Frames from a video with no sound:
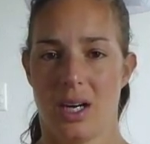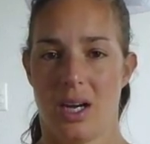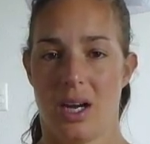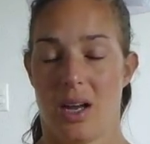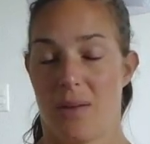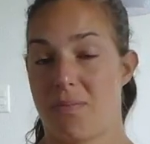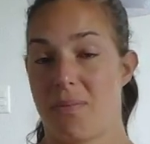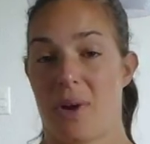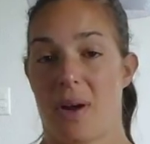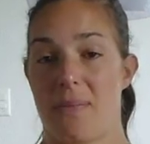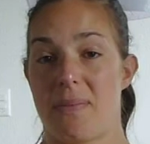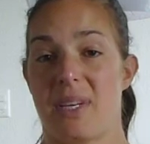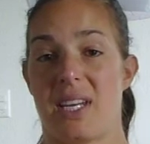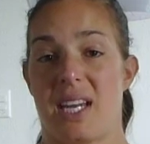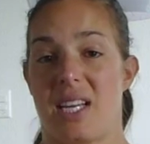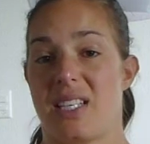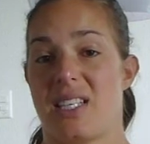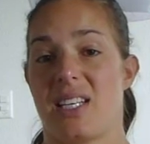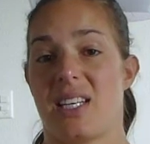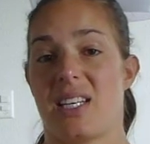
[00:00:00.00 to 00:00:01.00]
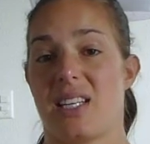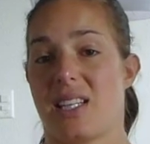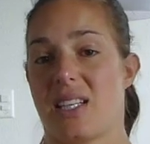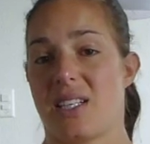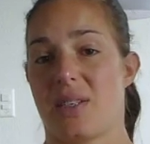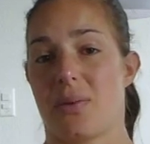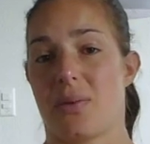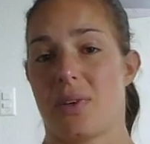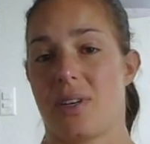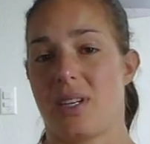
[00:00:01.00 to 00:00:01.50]
I'm guessing
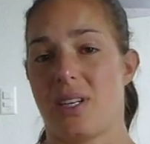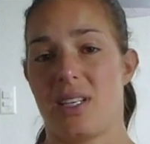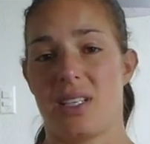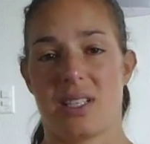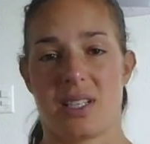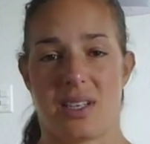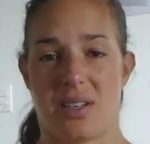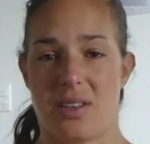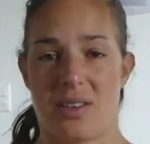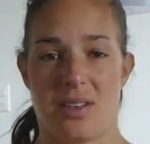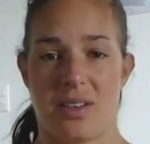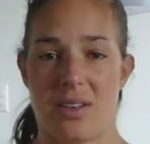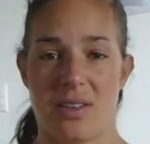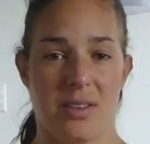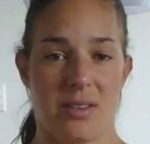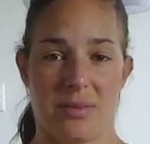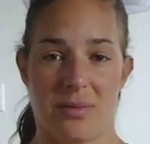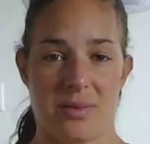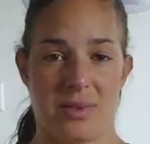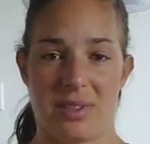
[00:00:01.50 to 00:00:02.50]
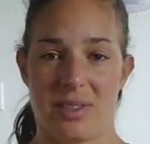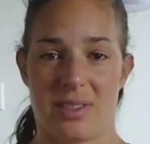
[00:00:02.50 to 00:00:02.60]
that's what it is. I don't know.